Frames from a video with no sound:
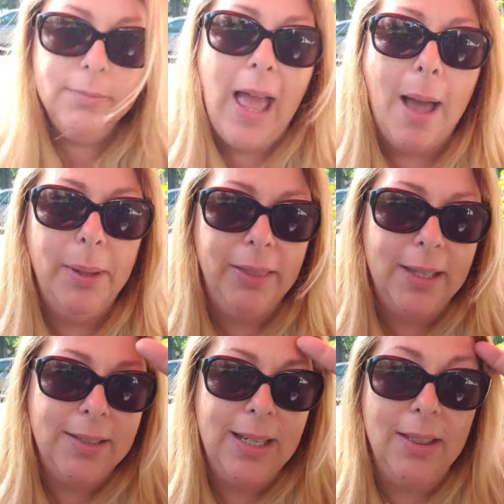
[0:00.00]

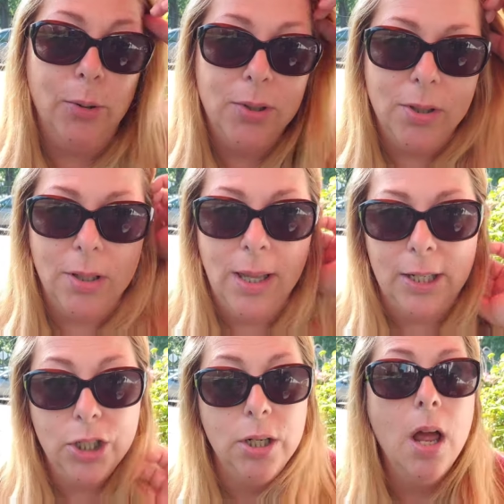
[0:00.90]
Amethyst in the Crystal
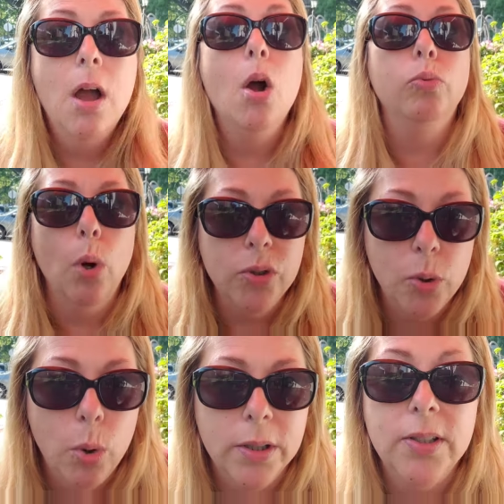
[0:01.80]
collection, rose
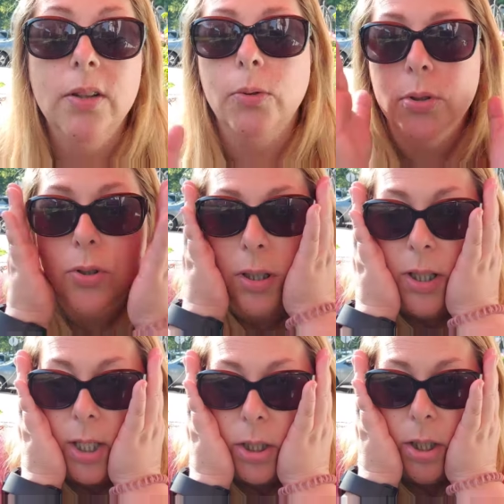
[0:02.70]
quartz in the Crystal
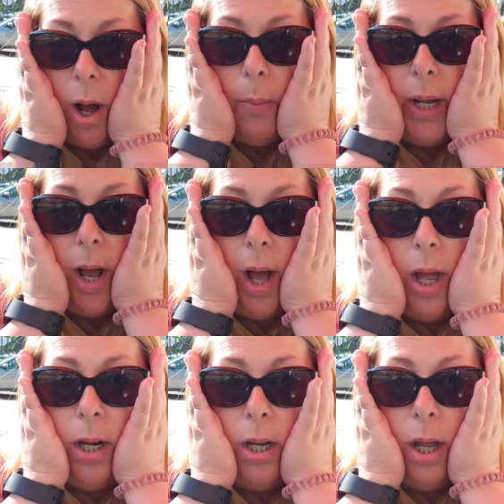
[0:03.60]
collection, oh my
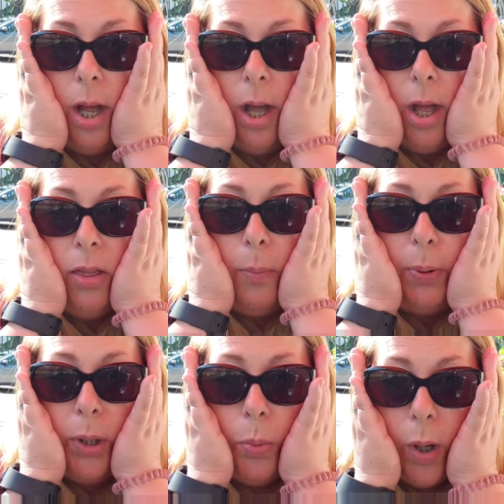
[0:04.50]
god. The
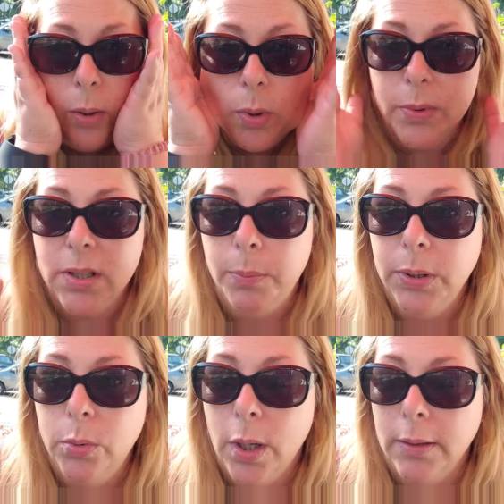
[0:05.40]
blue one, what was the
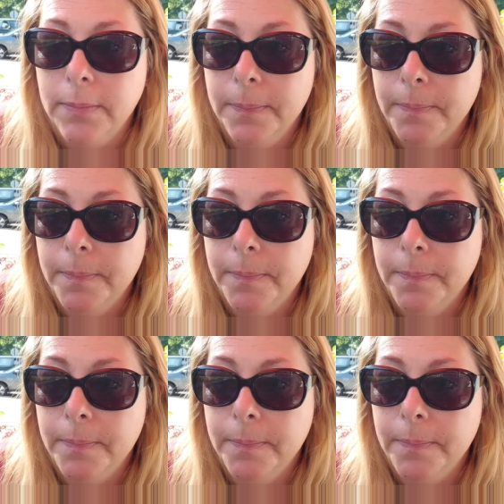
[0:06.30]
blue one?